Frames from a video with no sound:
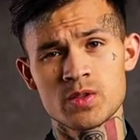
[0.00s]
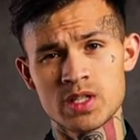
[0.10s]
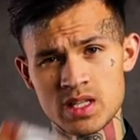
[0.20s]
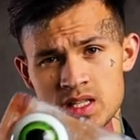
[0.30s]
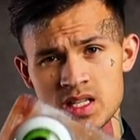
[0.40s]

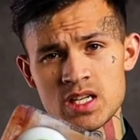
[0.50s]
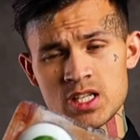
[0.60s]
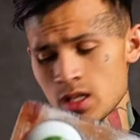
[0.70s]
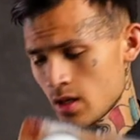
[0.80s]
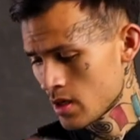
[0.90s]

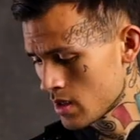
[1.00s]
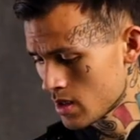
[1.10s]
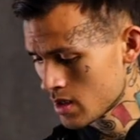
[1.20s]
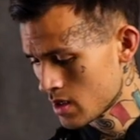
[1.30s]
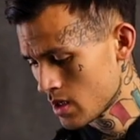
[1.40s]
crystallization.
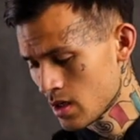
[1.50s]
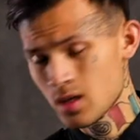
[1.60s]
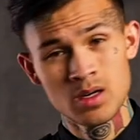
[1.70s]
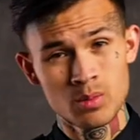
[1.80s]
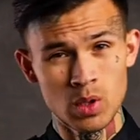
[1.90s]

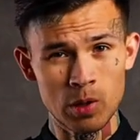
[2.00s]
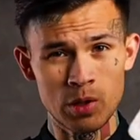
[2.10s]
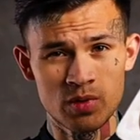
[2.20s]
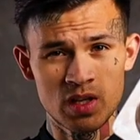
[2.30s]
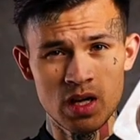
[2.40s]
Mold
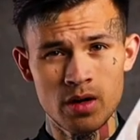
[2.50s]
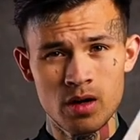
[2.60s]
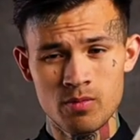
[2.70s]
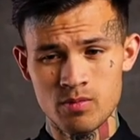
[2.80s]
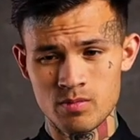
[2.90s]
them together.